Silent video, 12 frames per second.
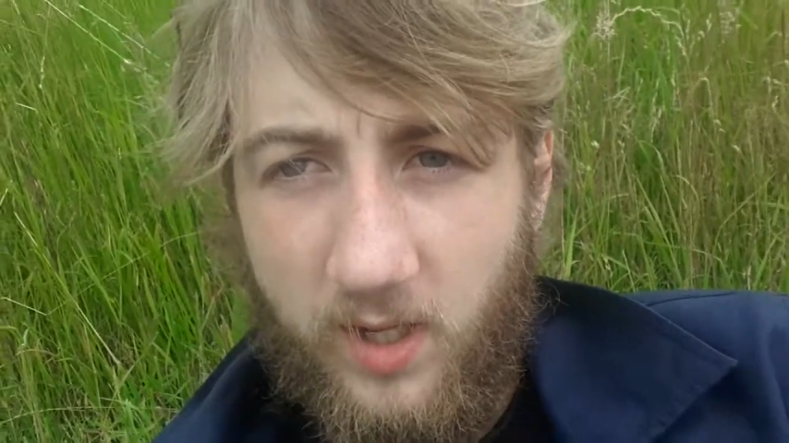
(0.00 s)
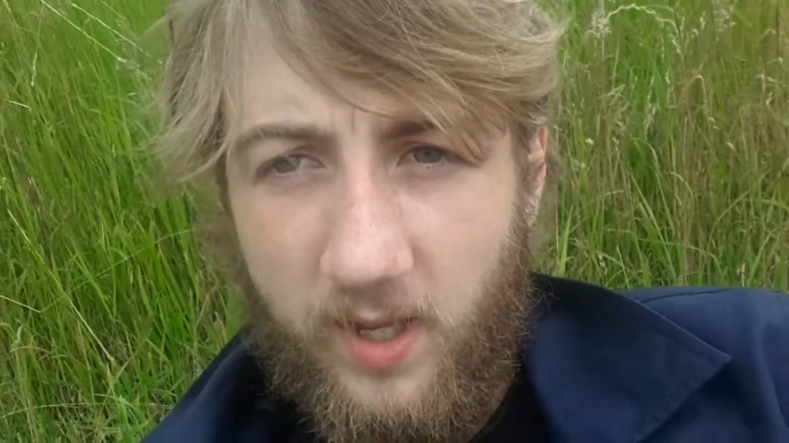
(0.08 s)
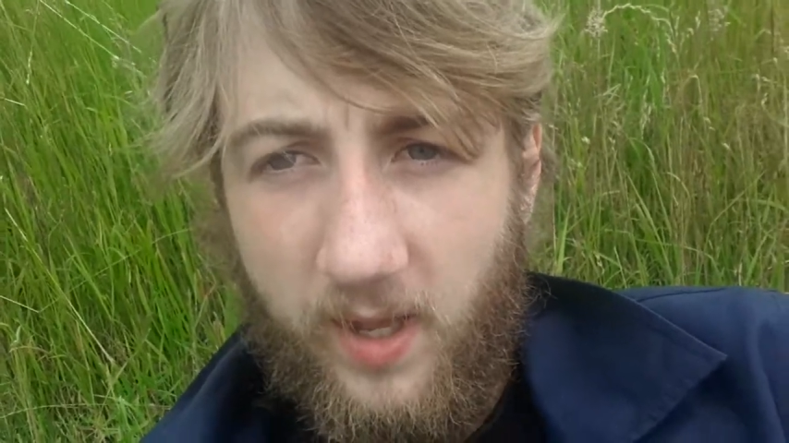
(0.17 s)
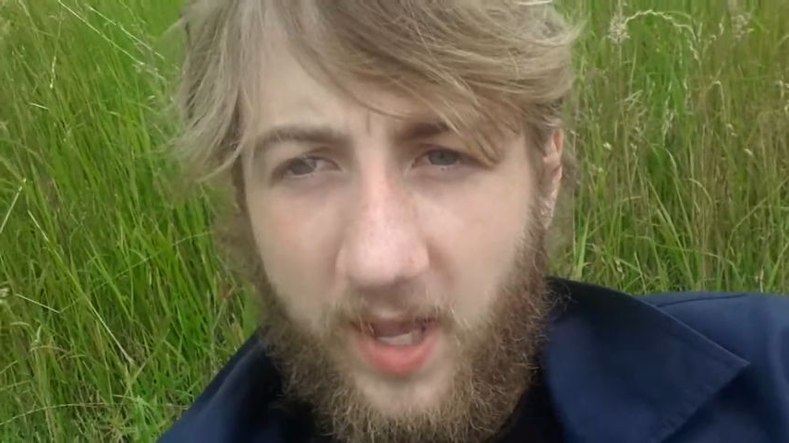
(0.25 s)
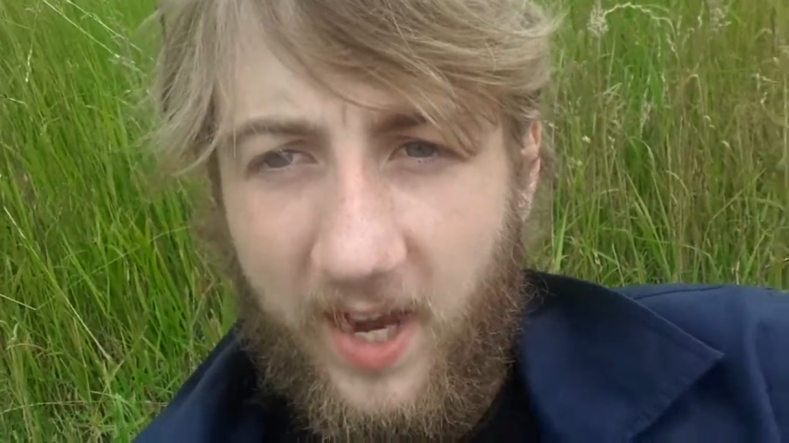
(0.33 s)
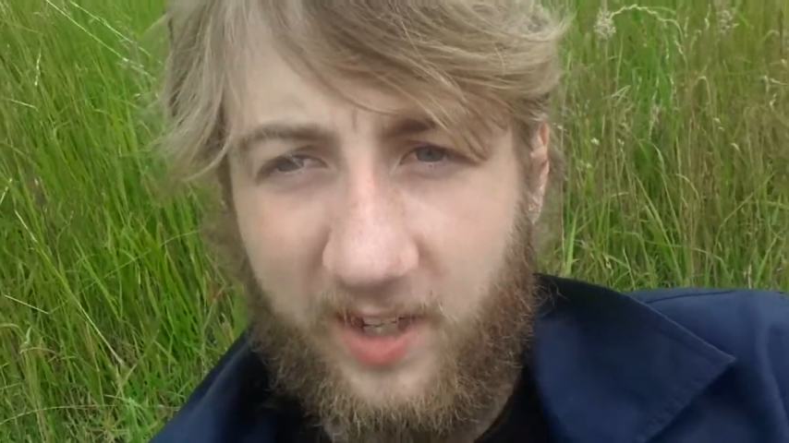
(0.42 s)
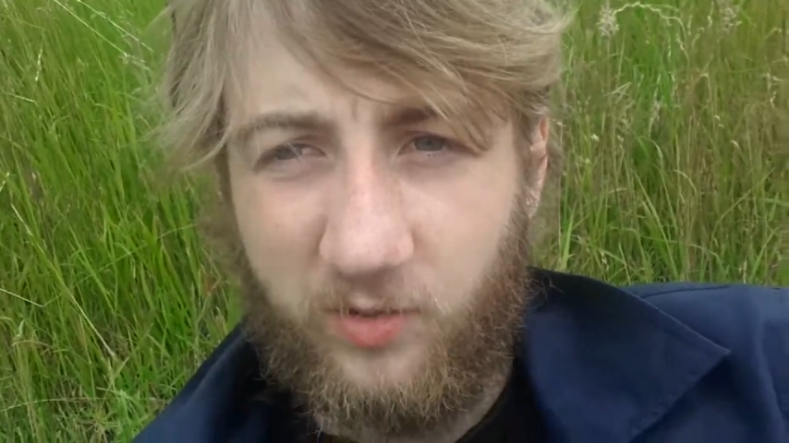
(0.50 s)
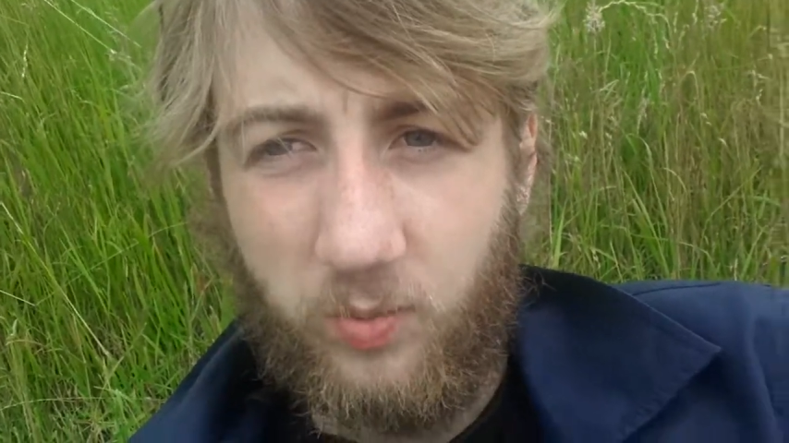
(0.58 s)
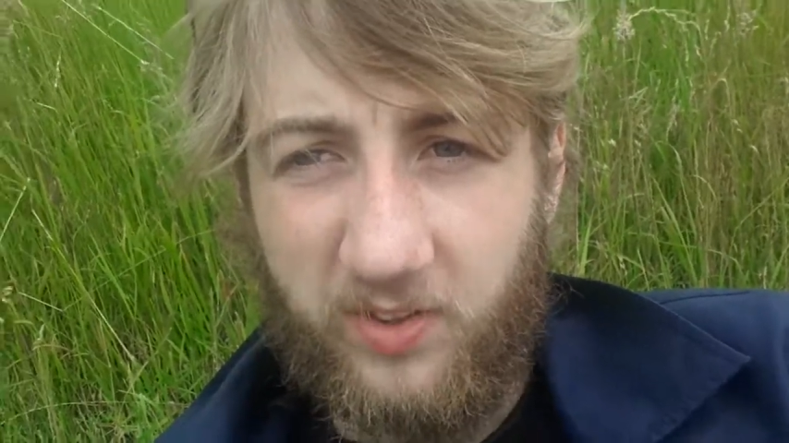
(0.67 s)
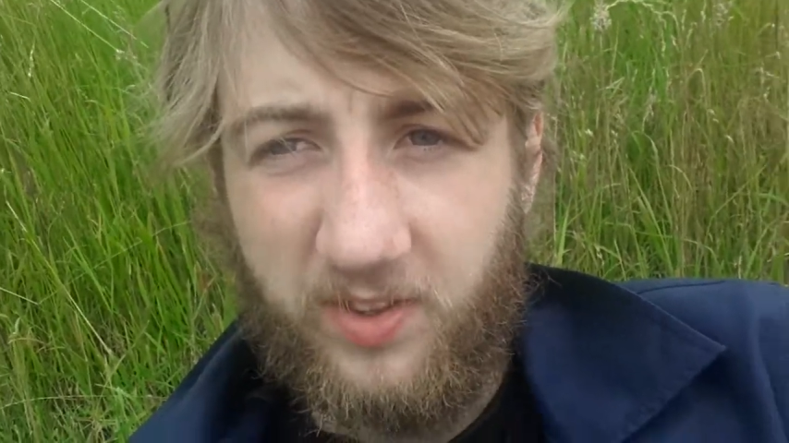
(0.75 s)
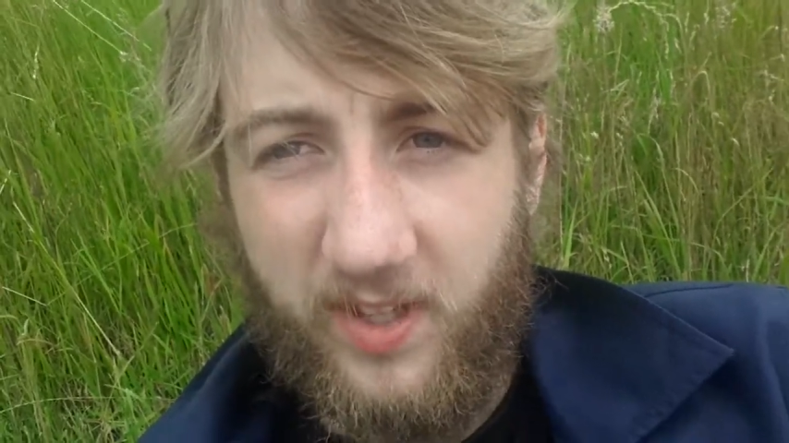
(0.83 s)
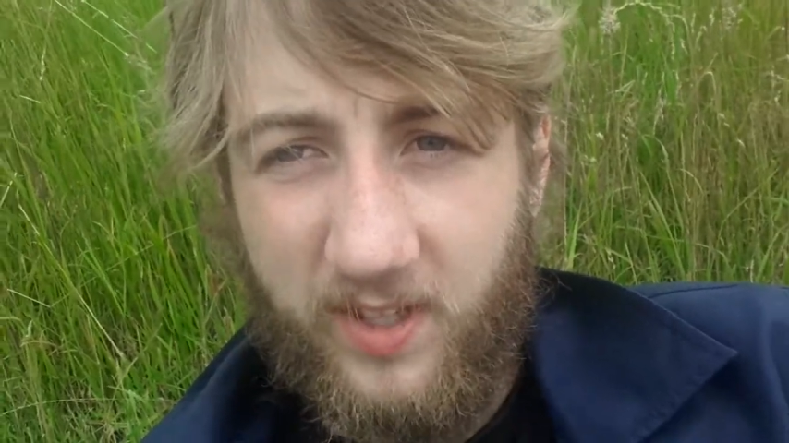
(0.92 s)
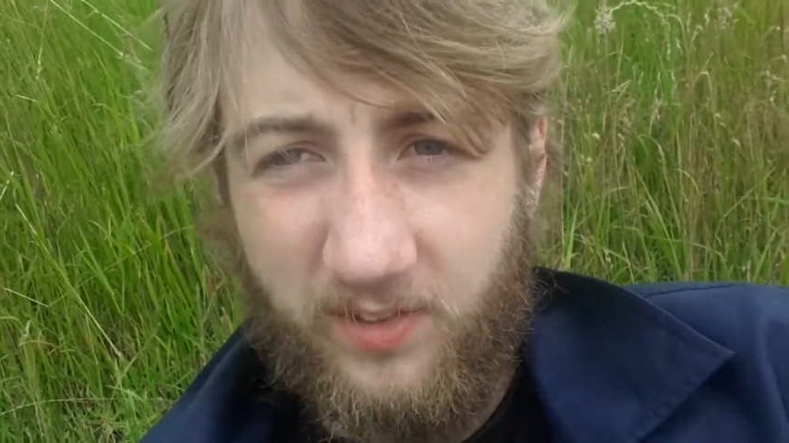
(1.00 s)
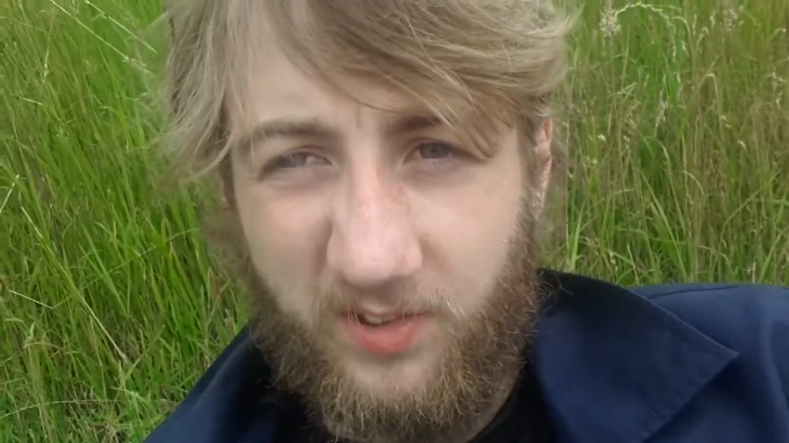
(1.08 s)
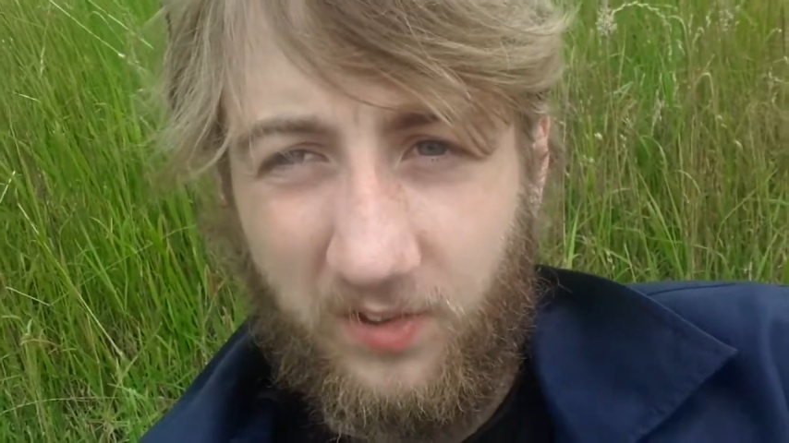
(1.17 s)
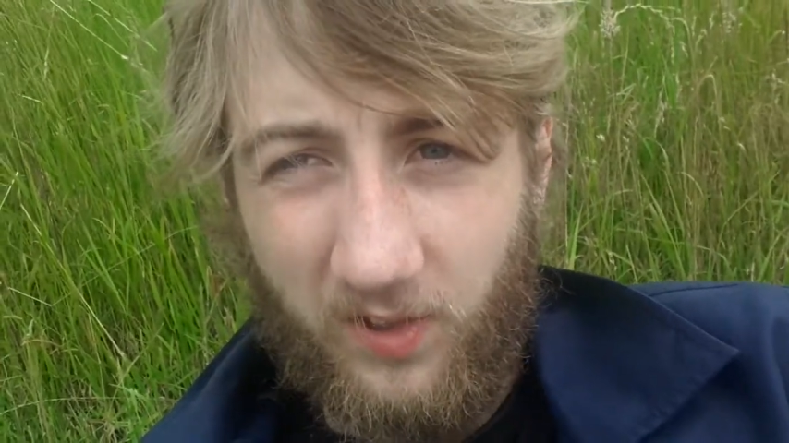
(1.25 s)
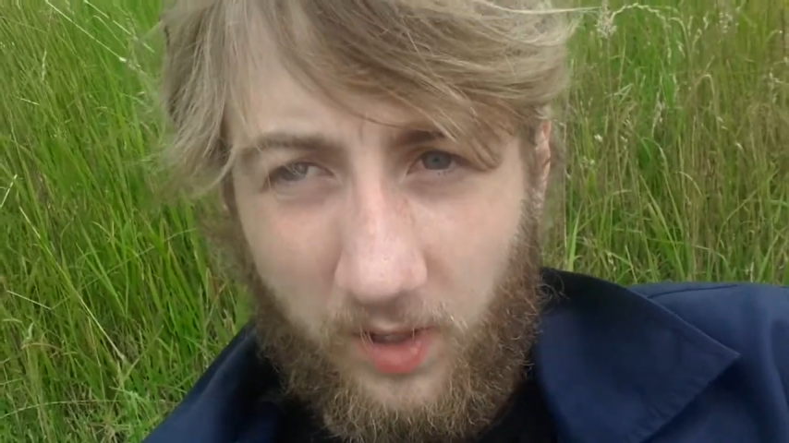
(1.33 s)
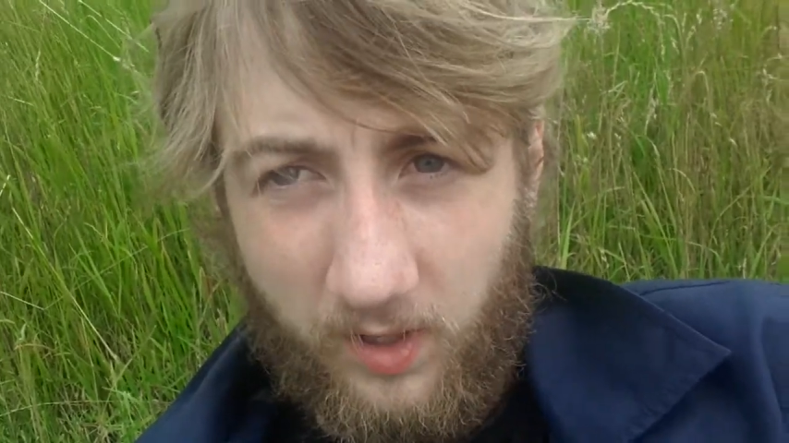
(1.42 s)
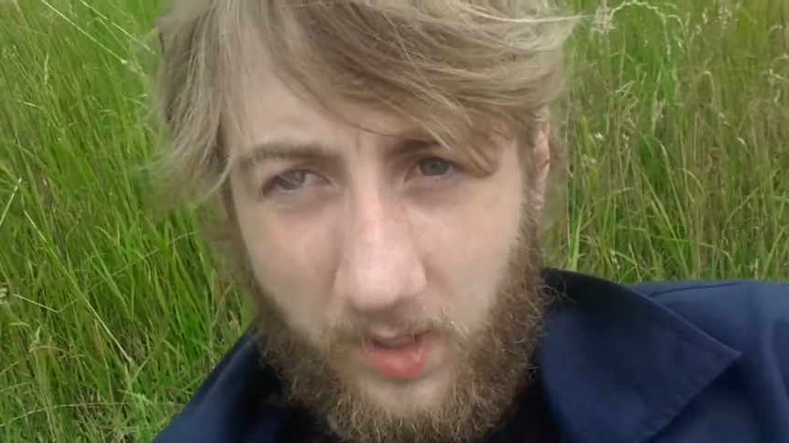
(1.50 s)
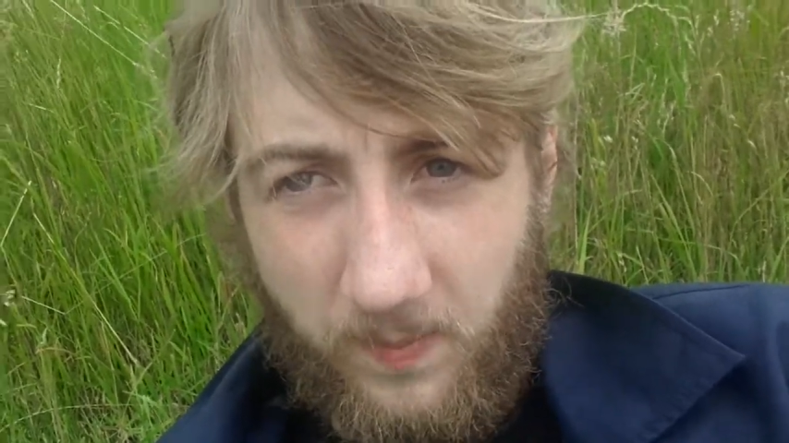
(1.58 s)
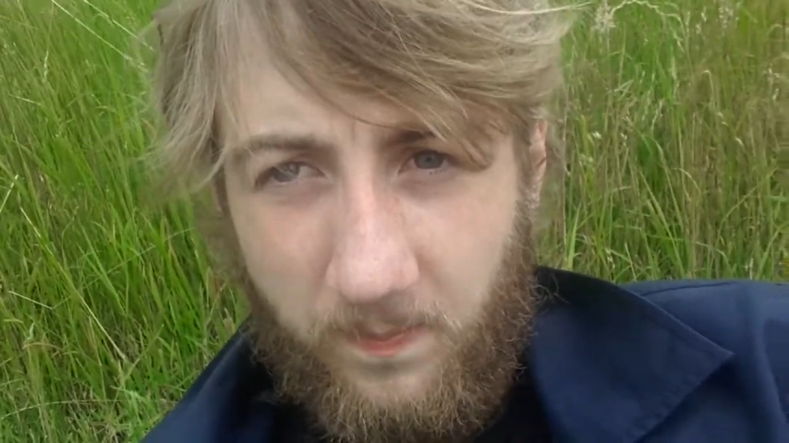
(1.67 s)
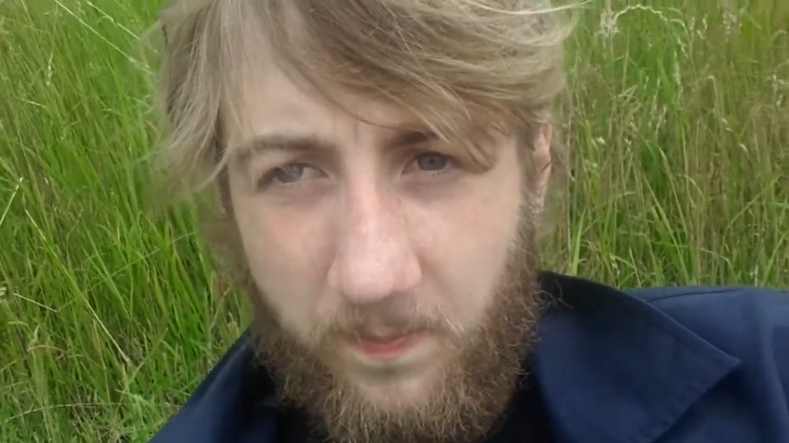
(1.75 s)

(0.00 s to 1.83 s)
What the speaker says: acts within society.